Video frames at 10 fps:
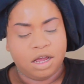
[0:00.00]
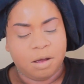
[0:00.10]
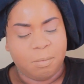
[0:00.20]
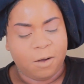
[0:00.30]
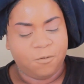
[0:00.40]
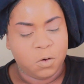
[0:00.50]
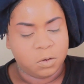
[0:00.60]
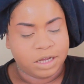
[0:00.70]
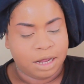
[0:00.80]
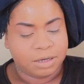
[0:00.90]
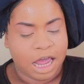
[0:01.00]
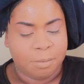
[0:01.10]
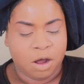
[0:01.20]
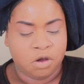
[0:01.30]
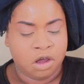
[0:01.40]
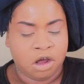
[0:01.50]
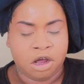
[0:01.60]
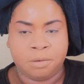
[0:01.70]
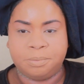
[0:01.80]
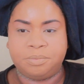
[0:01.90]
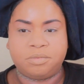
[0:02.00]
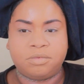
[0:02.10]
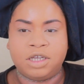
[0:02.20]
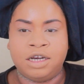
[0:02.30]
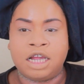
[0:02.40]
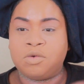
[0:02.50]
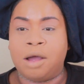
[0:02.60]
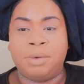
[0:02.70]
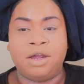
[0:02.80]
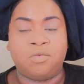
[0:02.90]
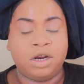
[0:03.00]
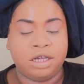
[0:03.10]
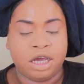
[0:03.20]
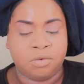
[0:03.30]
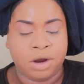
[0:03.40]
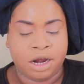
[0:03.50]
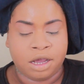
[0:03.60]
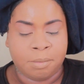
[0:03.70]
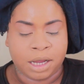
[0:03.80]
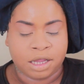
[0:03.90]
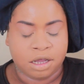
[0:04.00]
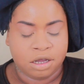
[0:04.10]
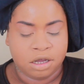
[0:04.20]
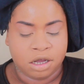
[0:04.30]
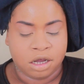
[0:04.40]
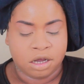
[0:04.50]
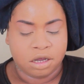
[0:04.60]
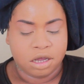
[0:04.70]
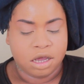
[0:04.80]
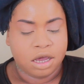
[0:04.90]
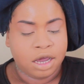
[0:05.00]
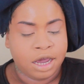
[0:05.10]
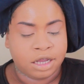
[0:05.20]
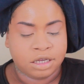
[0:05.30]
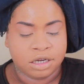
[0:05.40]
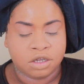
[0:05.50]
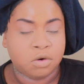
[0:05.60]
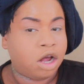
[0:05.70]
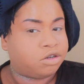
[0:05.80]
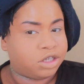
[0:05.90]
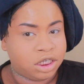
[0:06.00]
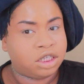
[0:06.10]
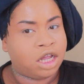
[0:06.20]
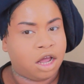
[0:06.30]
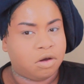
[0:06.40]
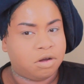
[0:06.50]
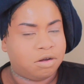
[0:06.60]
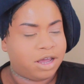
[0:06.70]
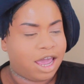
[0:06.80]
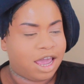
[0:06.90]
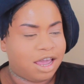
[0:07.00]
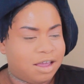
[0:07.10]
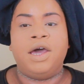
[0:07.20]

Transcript: My food stamps came on, y'all. That's why I'm getting really getting ready. I'm about to uh, head to this grocery stuff, okay?